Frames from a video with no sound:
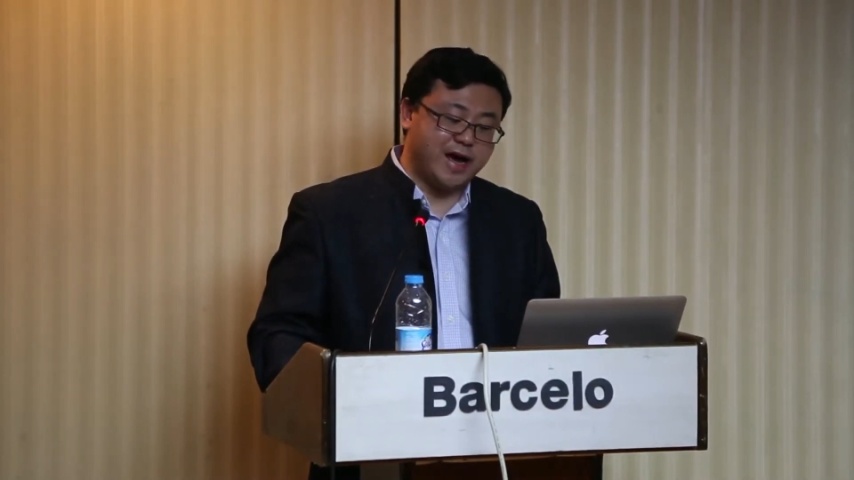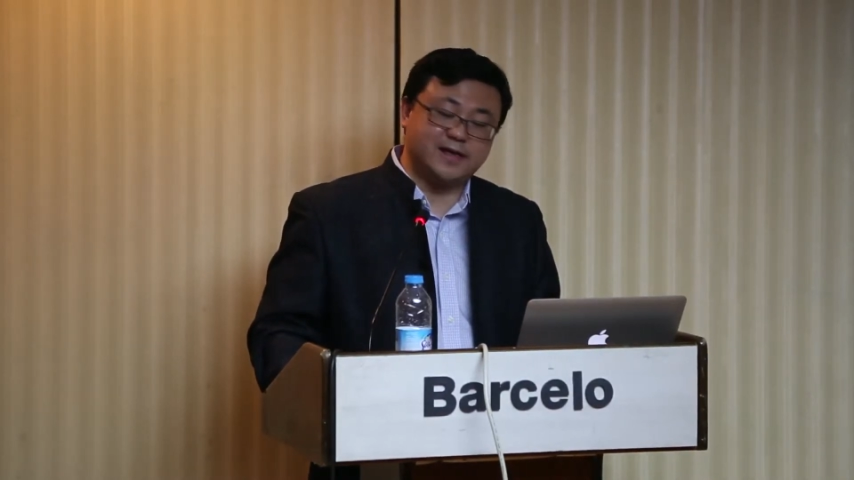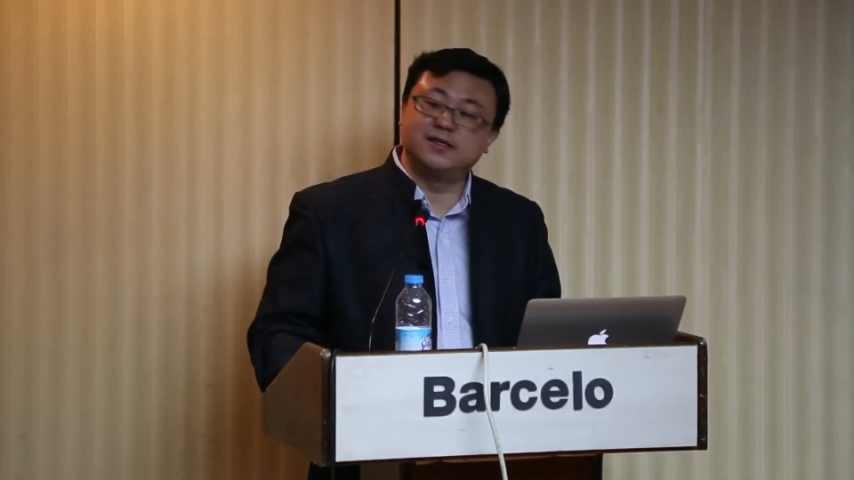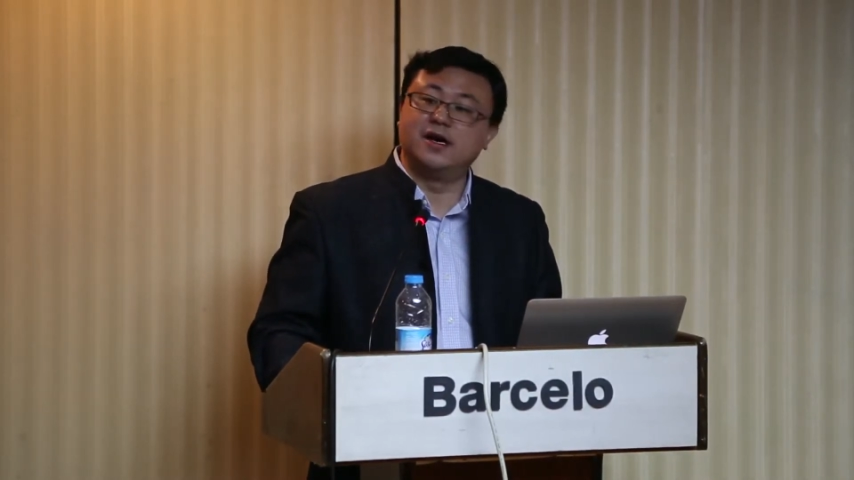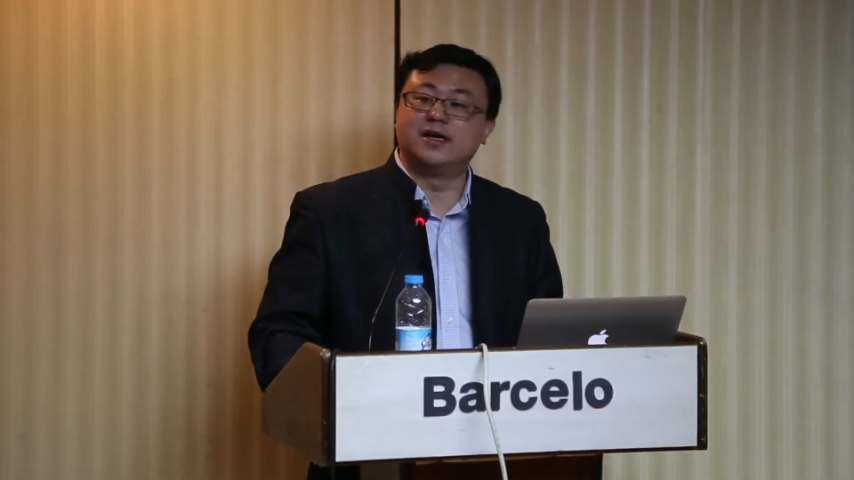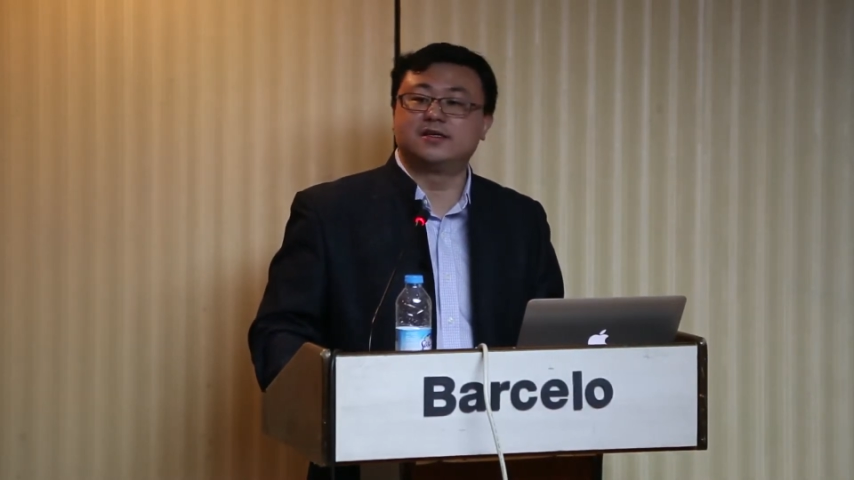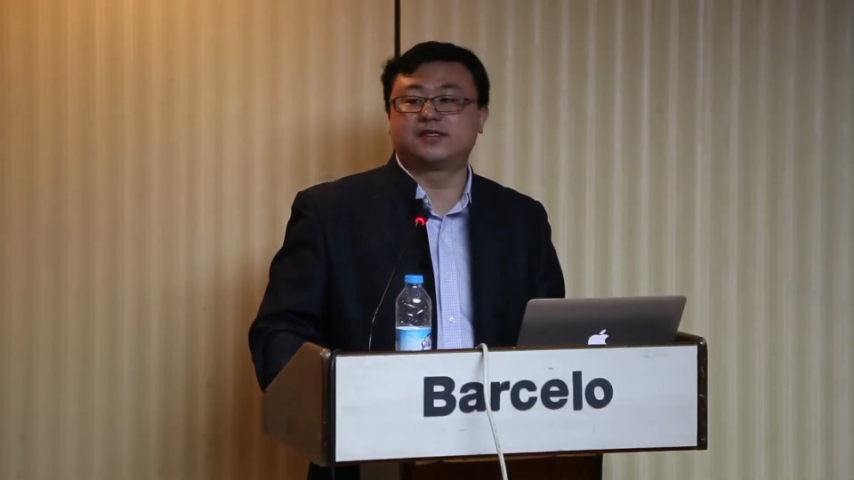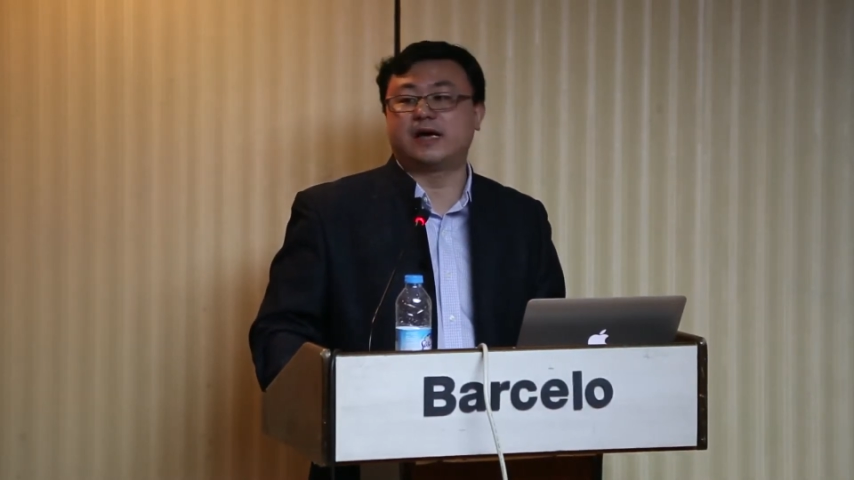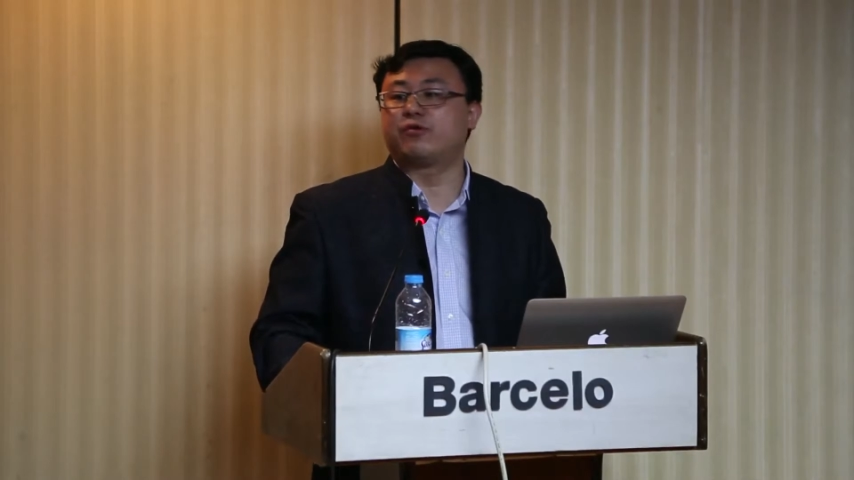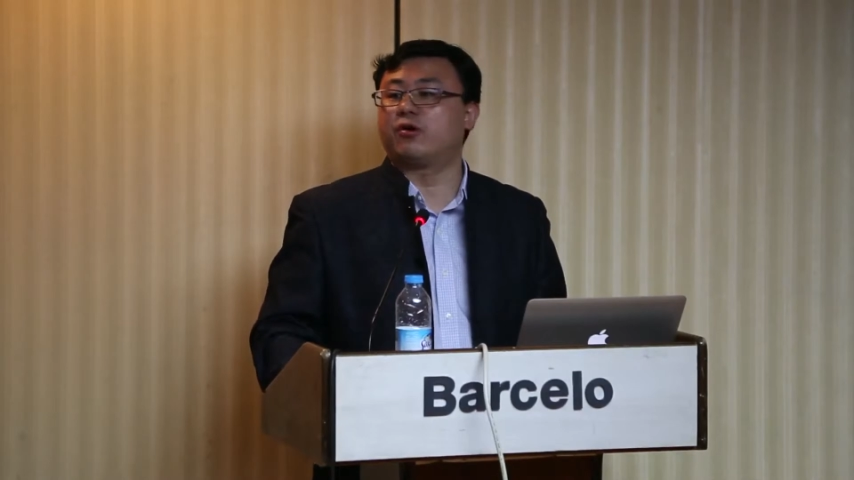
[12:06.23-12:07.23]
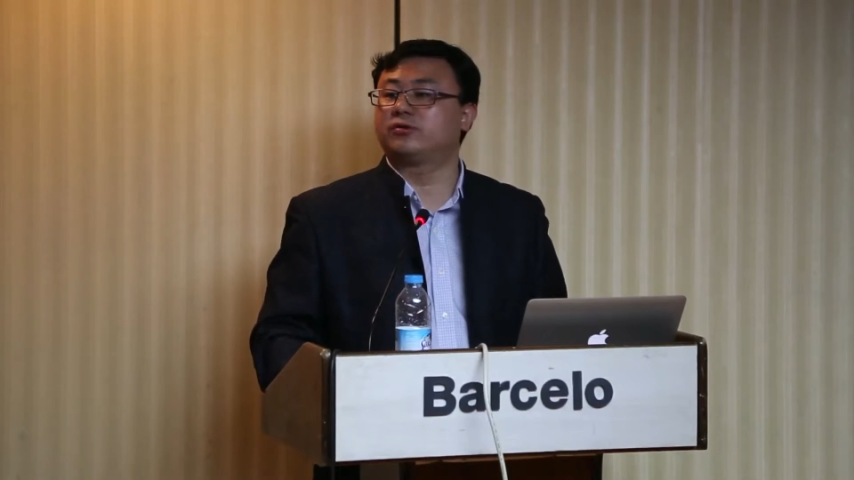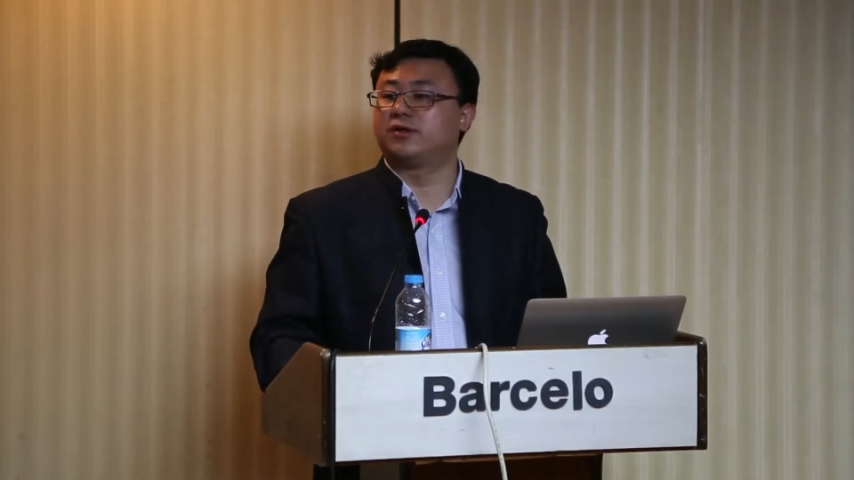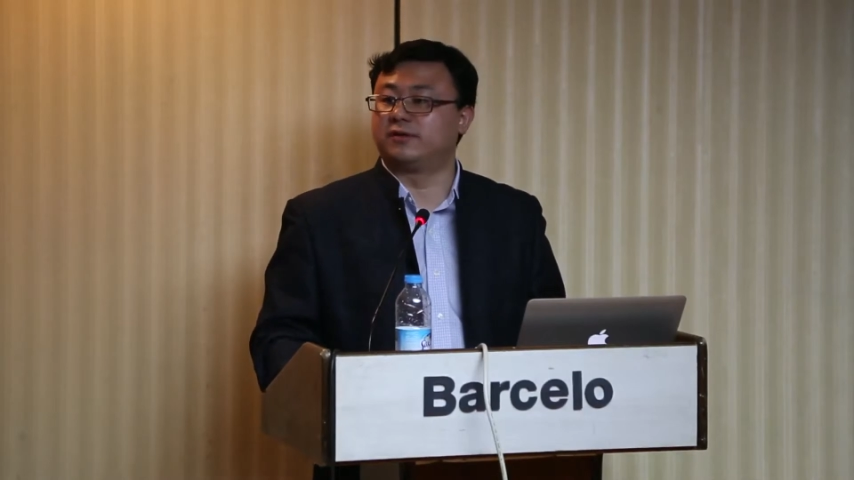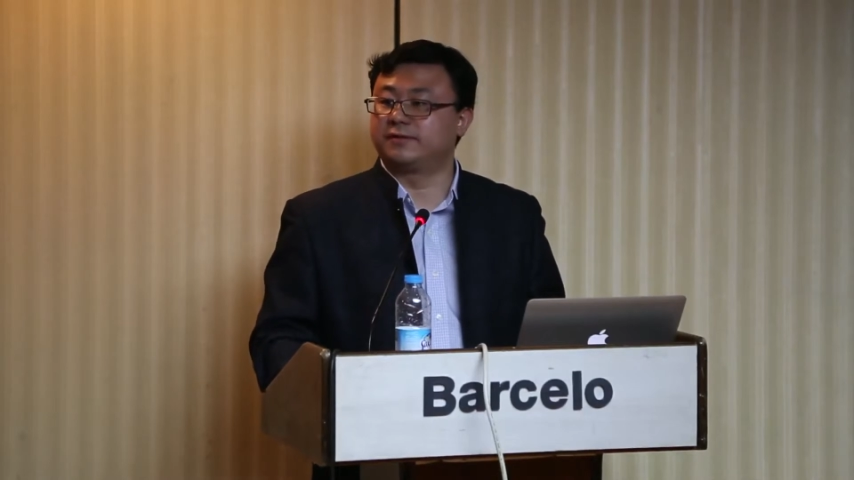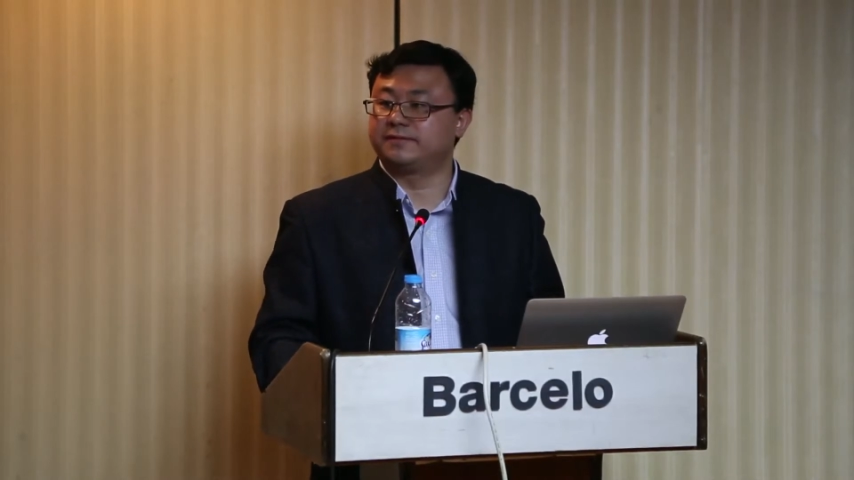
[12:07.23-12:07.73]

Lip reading: as a subculture,